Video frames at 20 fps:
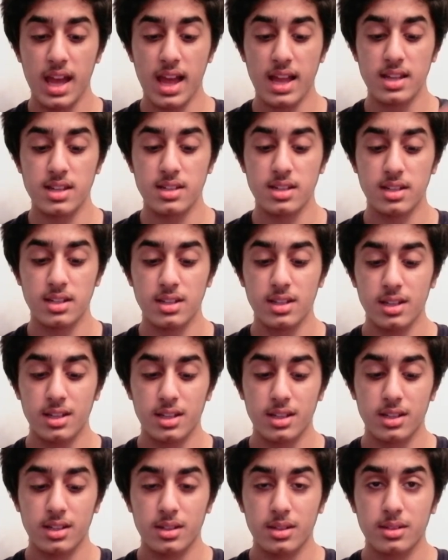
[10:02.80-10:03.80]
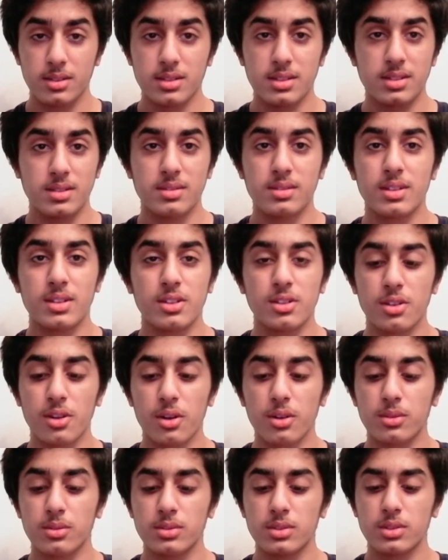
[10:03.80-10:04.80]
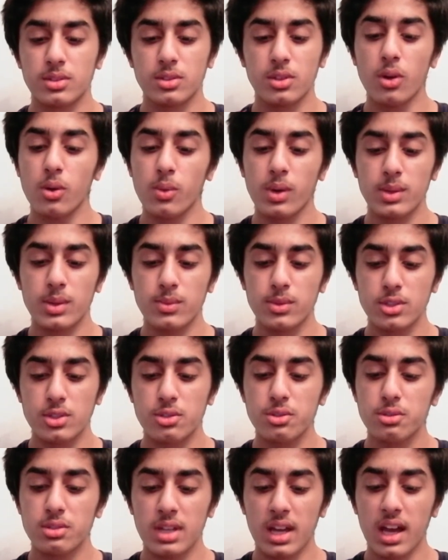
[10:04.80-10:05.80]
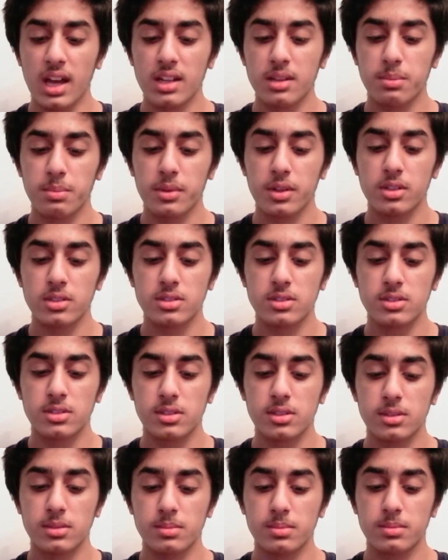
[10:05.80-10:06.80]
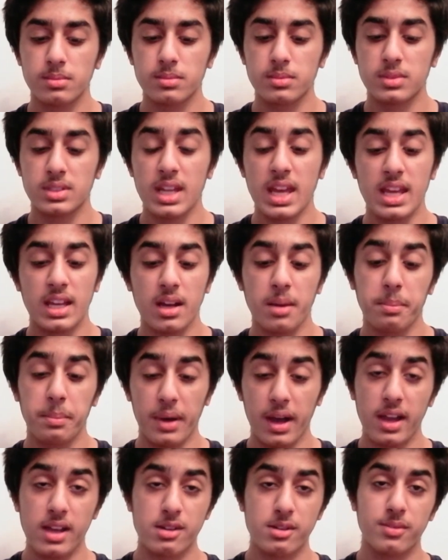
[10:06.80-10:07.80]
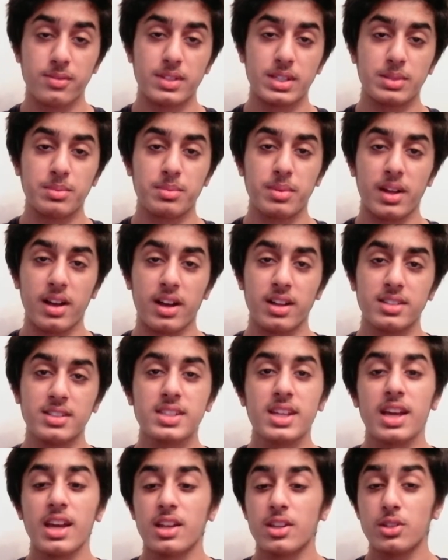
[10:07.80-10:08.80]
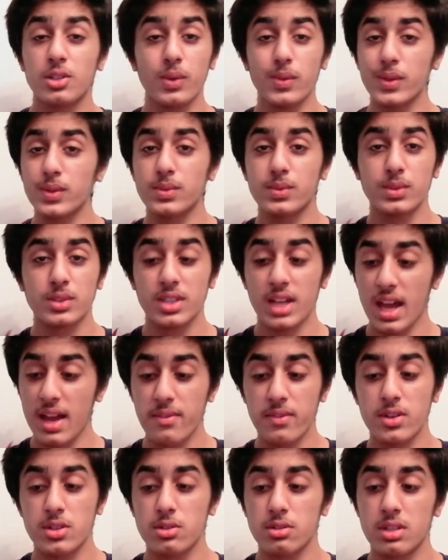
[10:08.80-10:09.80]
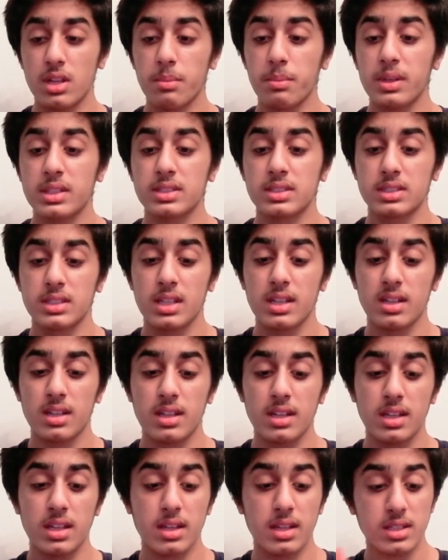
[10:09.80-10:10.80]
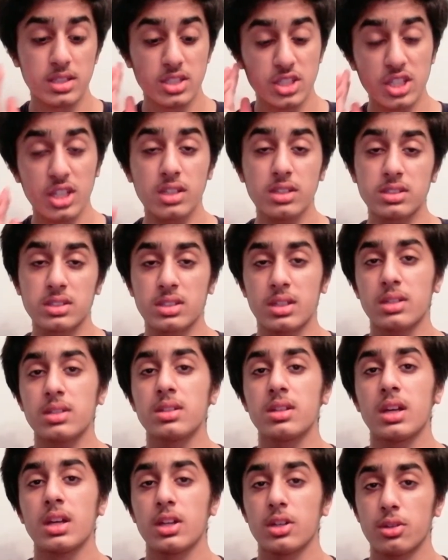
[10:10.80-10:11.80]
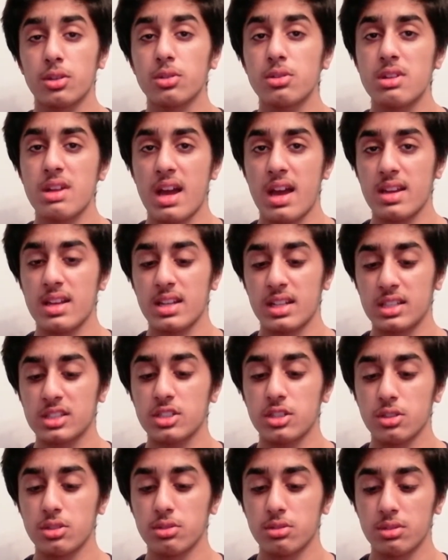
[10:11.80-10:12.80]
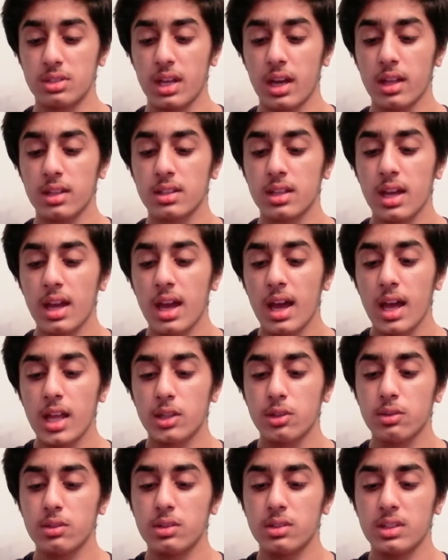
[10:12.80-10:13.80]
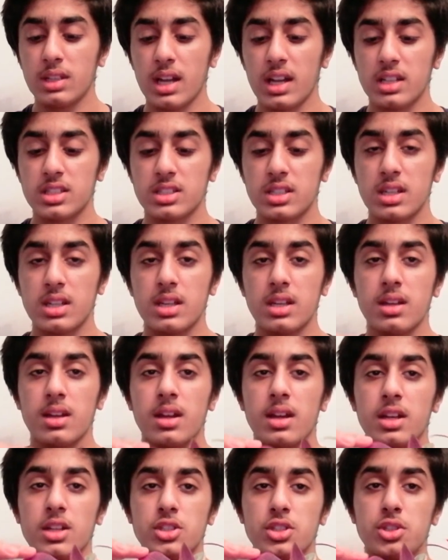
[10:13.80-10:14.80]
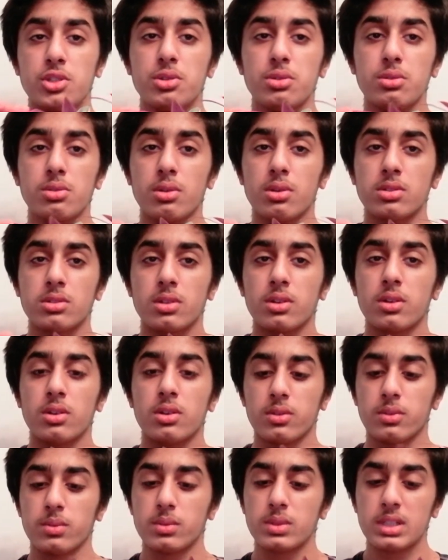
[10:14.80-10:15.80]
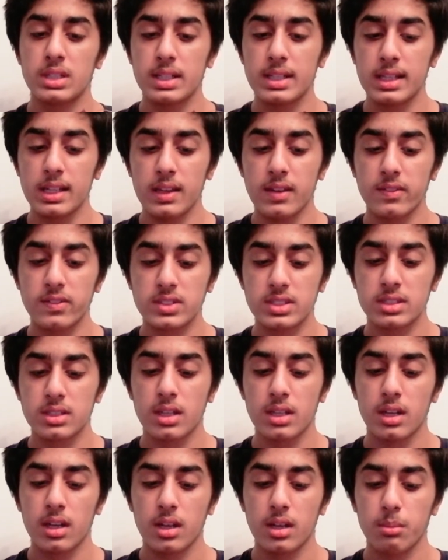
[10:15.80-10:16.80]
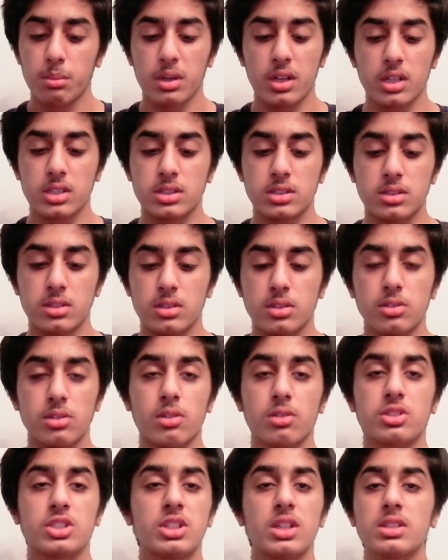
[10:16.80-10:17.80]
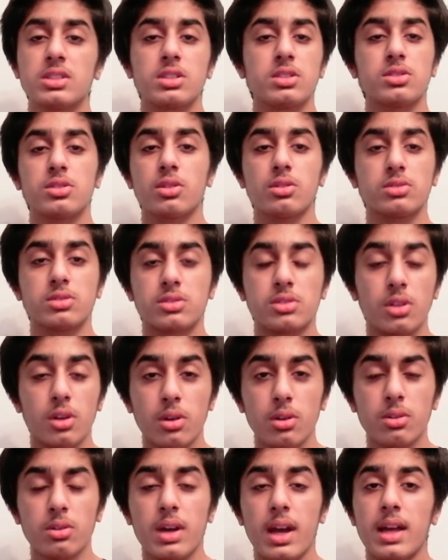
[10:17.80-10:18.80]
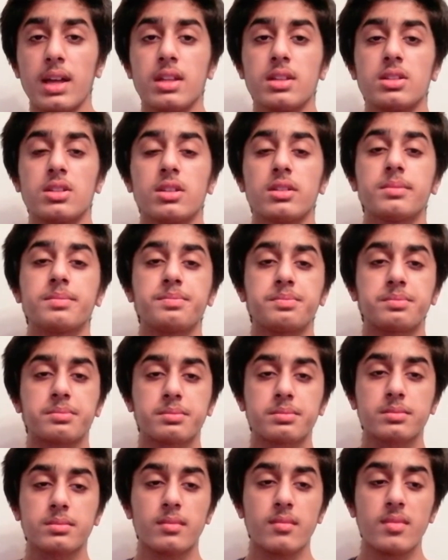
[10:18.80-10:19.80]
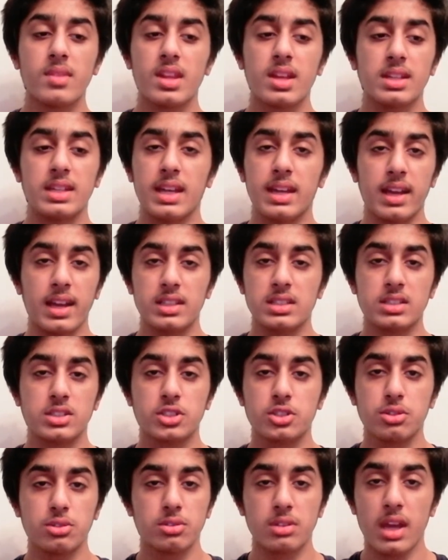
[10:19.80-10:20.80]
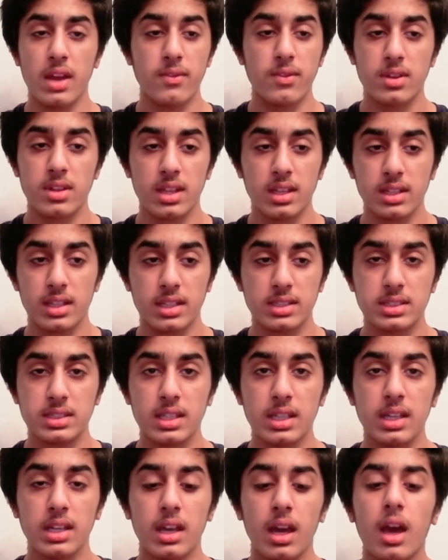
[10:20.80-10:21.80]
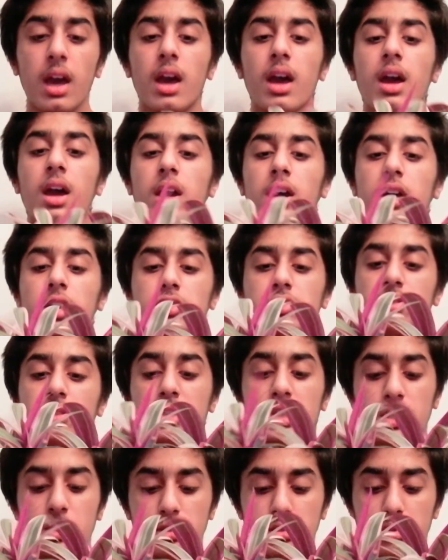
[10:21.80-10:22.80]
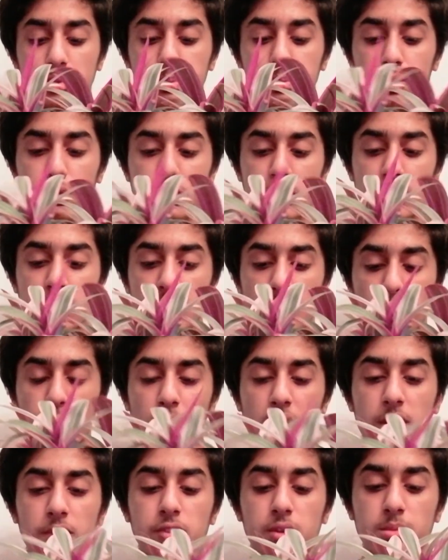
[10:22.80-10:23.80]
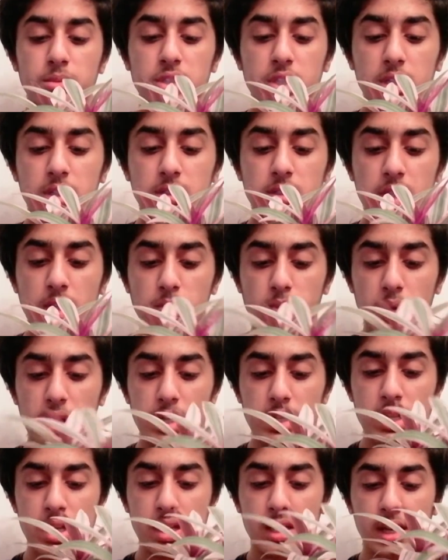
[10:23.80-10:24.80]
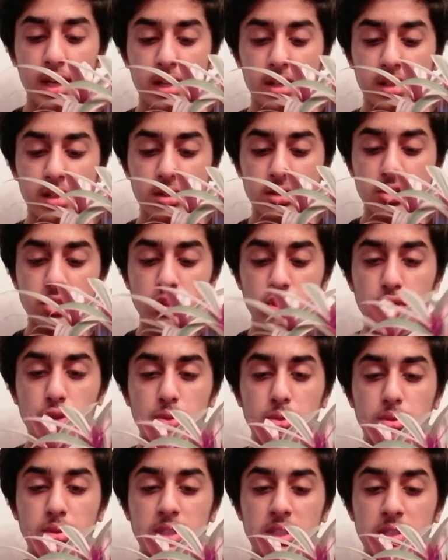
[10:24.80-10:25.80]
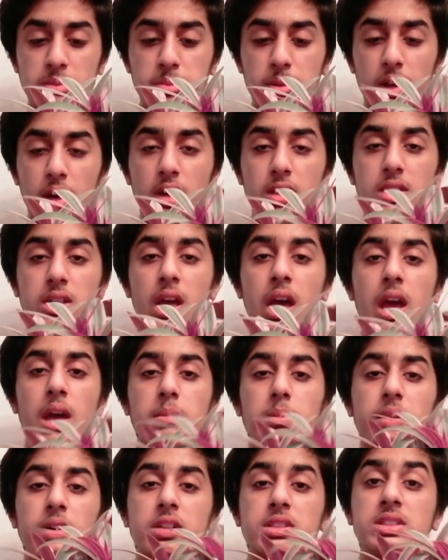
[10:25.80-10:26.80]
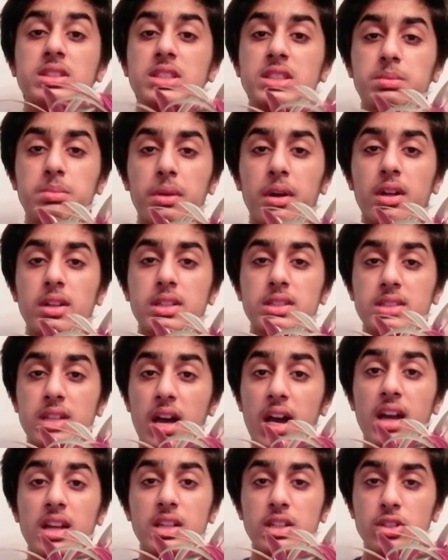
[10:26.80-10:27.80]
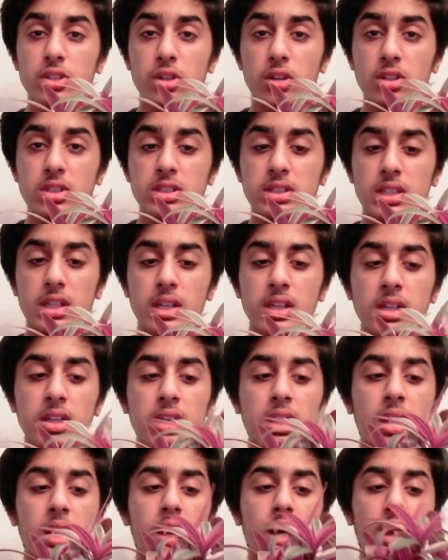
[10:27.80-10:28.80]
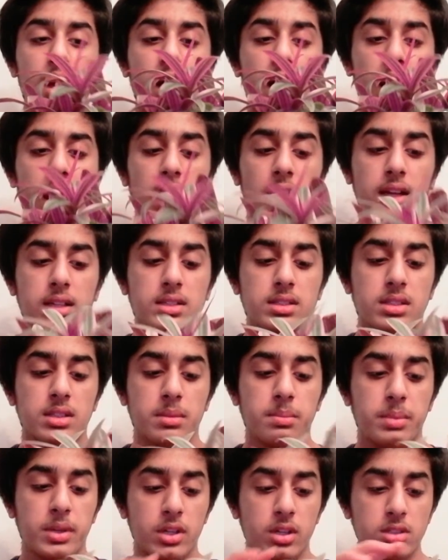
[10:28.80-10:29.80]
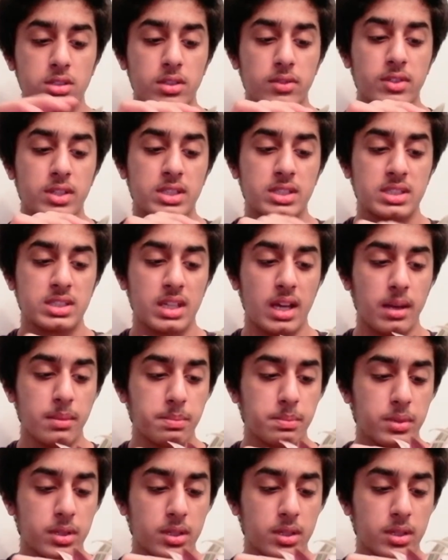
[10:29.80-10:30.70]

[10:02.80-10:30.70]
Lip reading: and you know, no one would do that, but take a bite of this plant. No one would ever do that, but children could actually do that. They could actually chew on the leaves, because you know, children don't know, and they can just chew on everything they see. So you need to put it away from children where they cannot chew this plant, because this plant is highly toxic, and because of its sap,